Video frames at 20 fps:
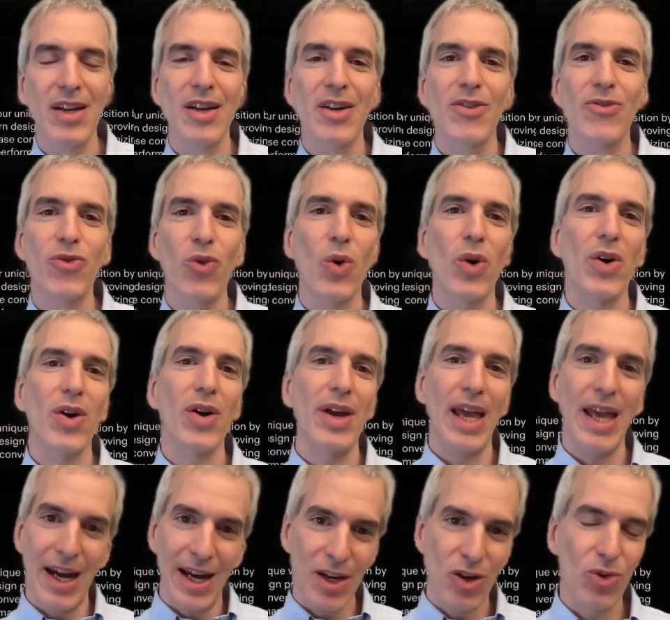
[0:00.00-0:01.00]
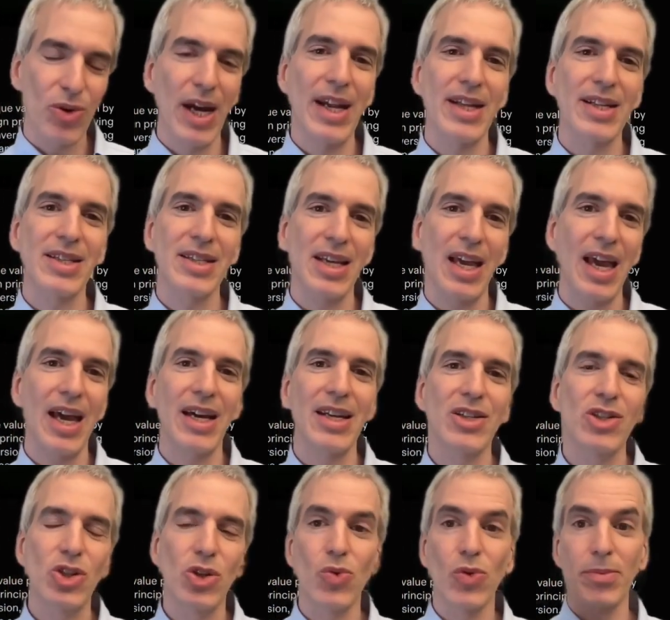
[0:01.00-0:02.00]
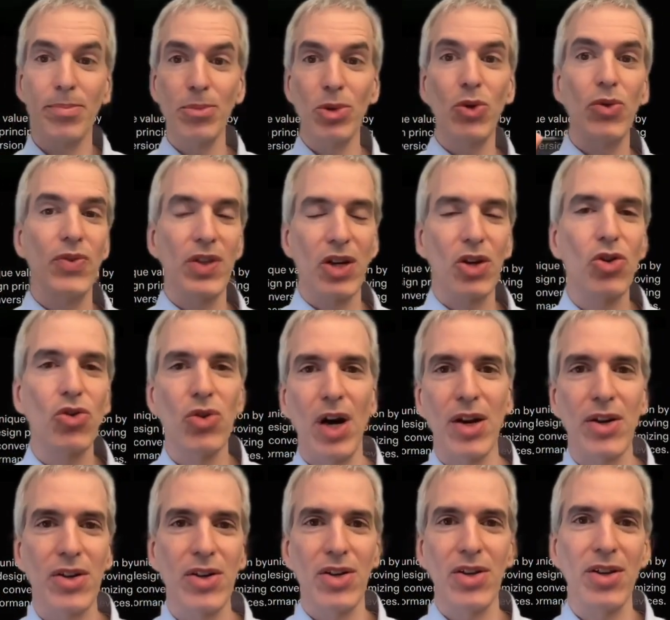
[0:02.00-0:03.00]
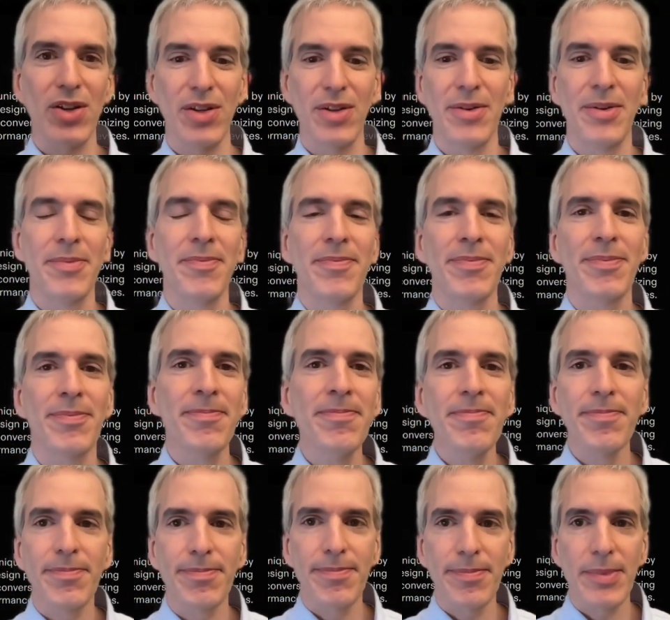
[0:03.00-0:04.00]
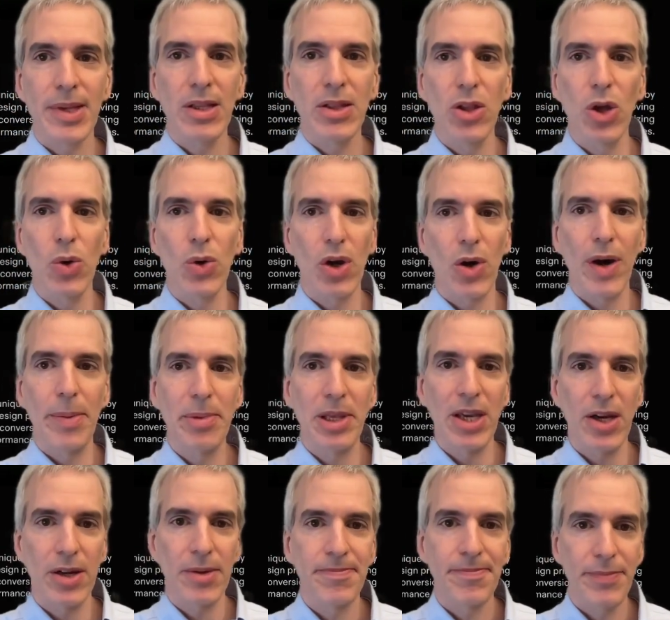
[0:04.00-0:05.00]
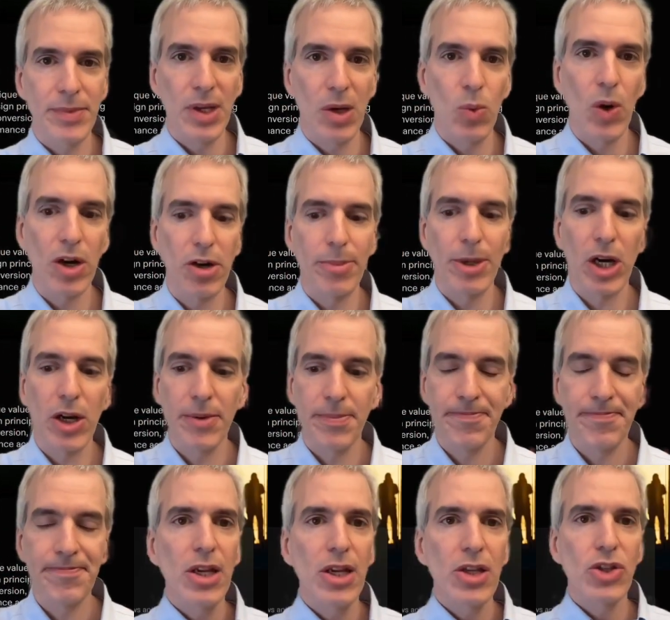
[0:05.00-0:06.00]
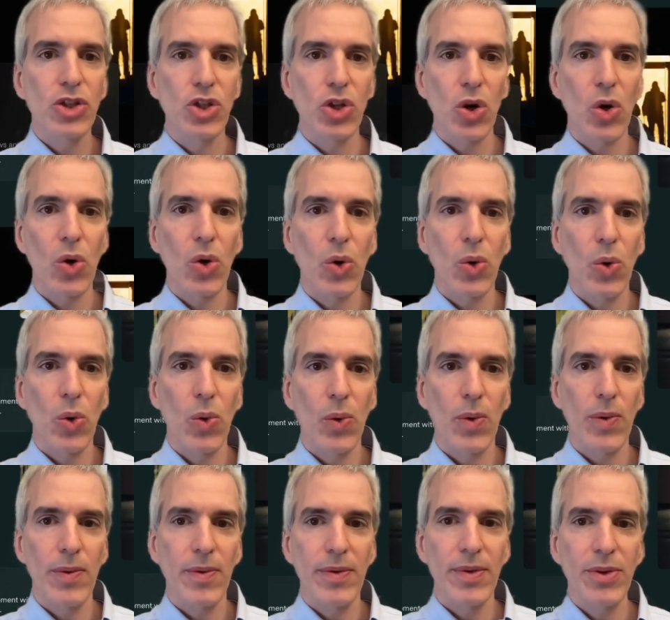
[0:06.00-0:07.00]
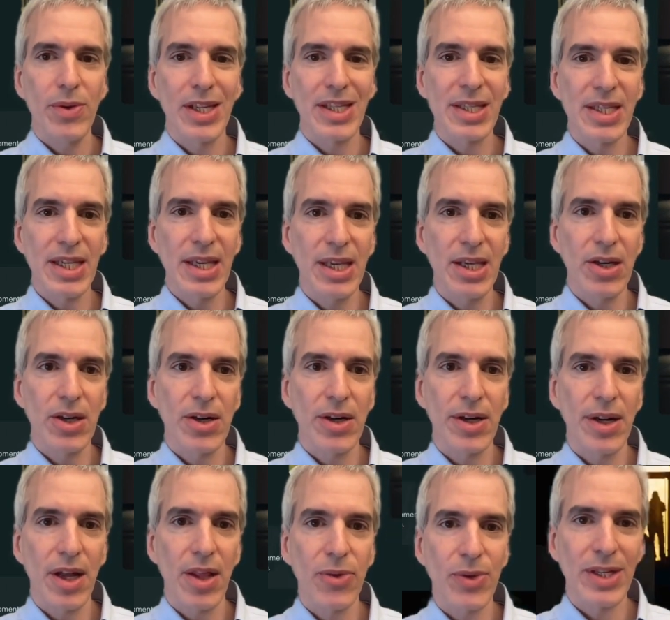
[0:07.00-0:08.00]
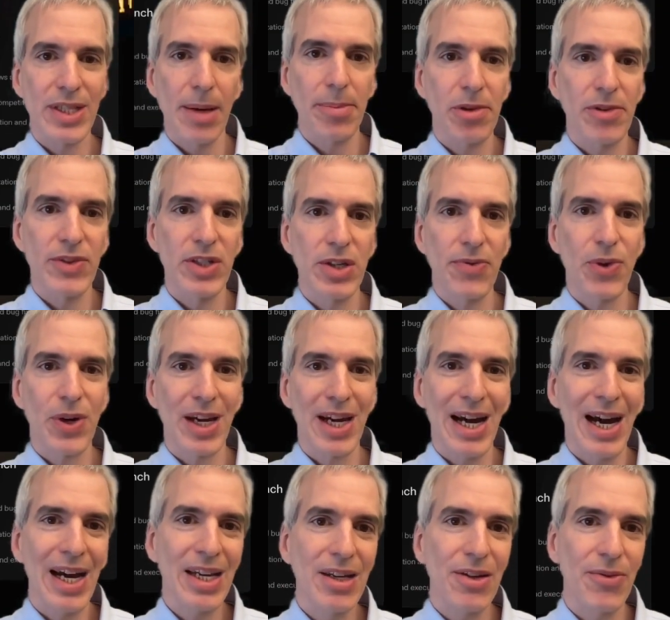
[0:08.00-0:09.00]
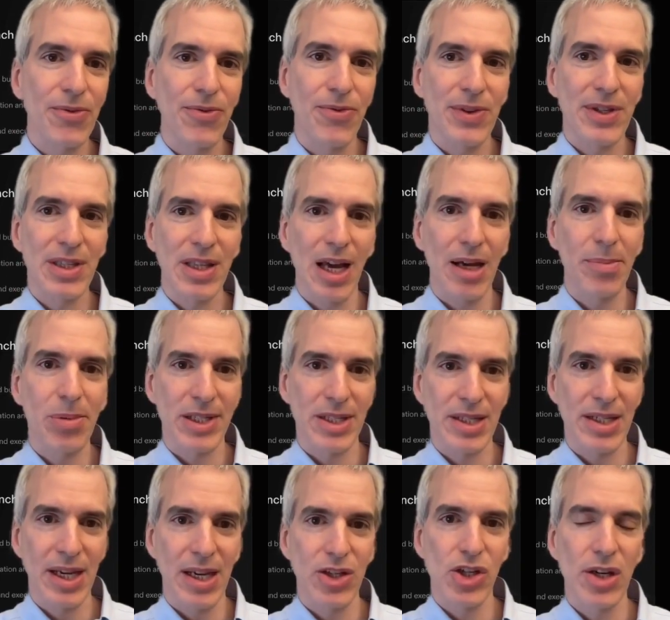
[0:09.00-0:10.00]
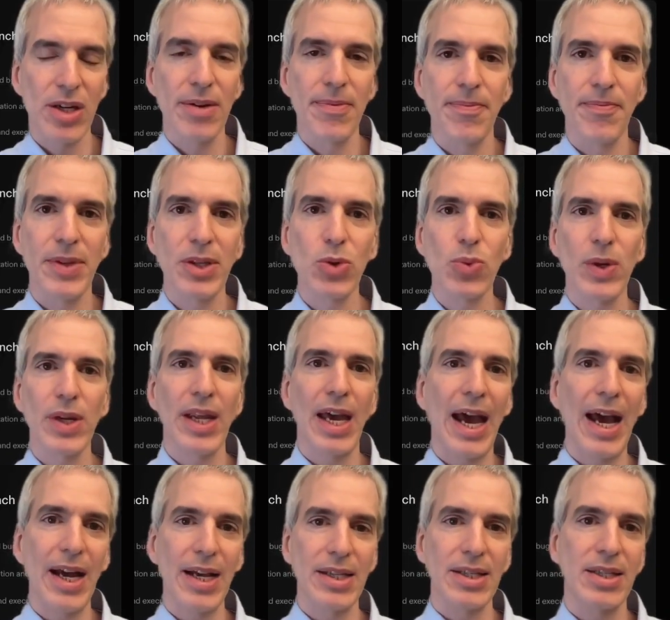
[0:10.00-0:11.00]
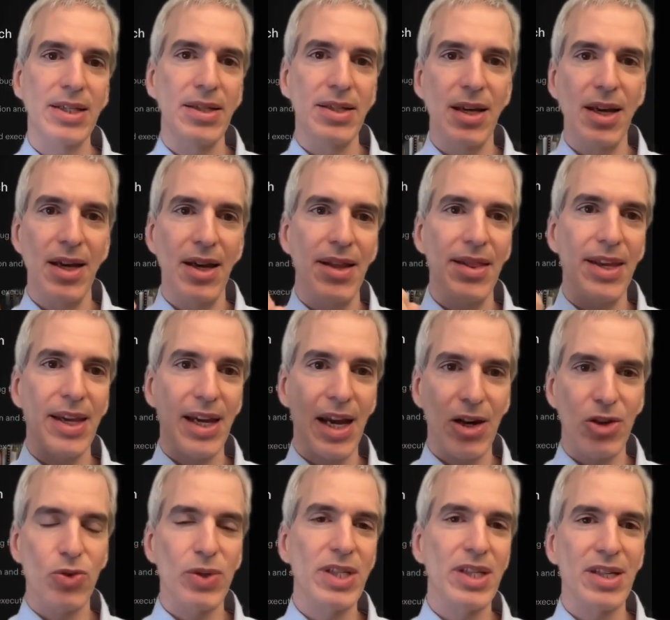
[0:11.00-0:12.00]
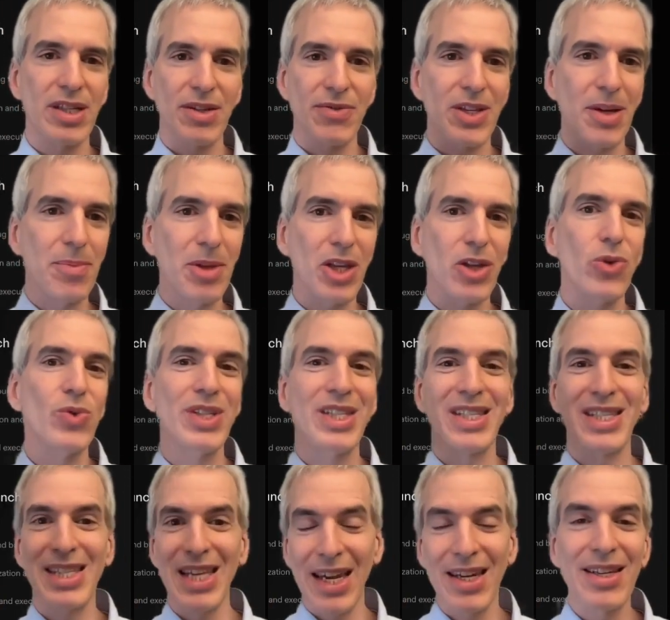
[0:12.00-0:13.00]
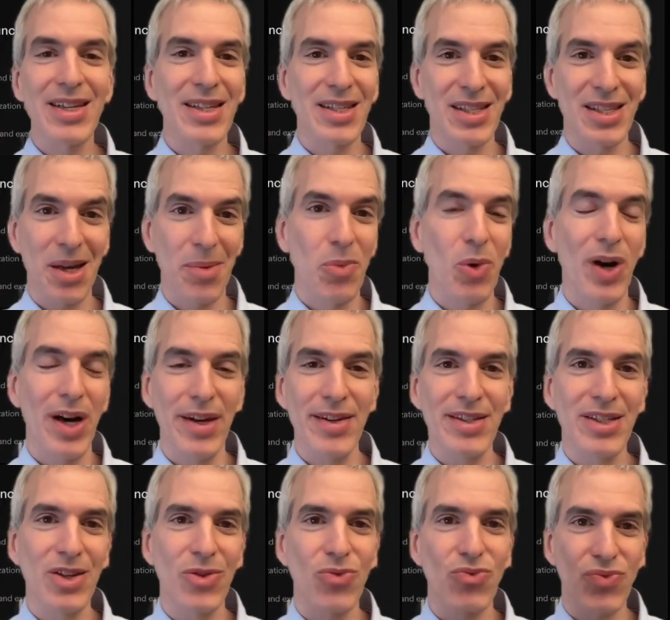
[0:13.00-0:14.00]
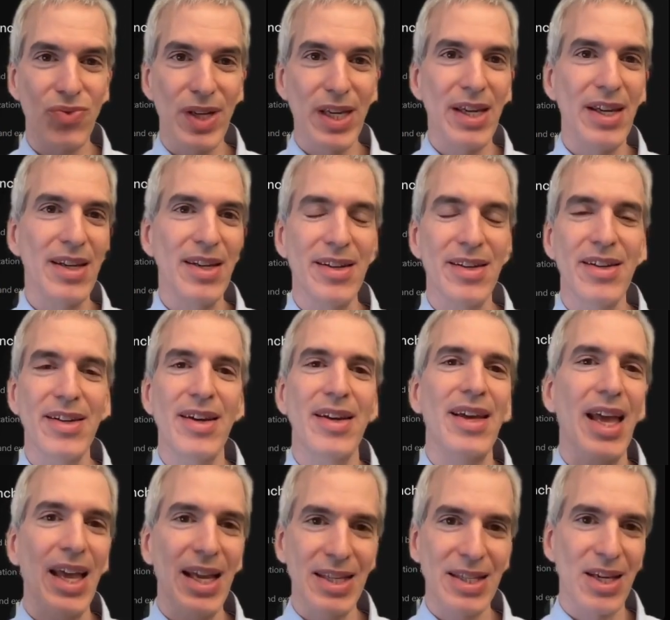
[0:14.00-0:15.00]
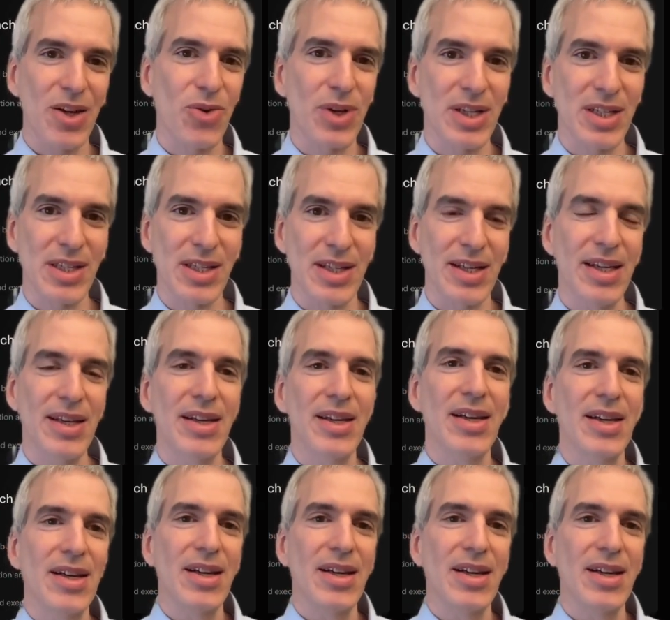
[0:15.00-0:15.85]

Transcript: for AI credits and to remove the Chronicle logo up here, the watermark. So you can see here another example of a different kind of slide presentation. This one has the characteristics of something you'd send to someone to read asynchronously.